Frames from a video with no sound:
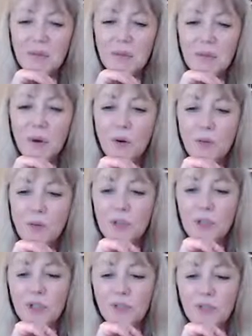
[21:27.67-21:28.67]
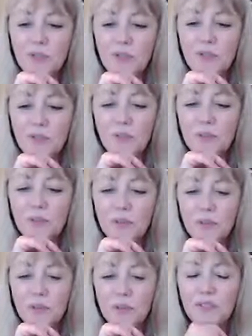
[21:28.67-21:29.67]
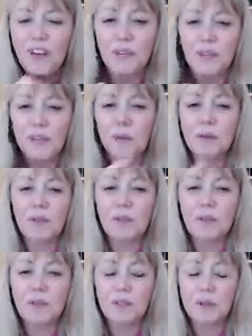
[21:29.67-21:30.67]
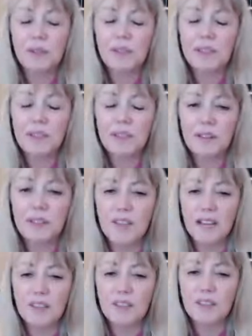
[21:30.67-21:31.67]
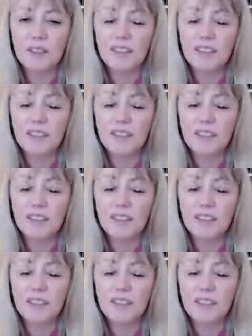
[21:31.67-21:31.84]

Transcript: what would you, if I was coming to you as somebody starting out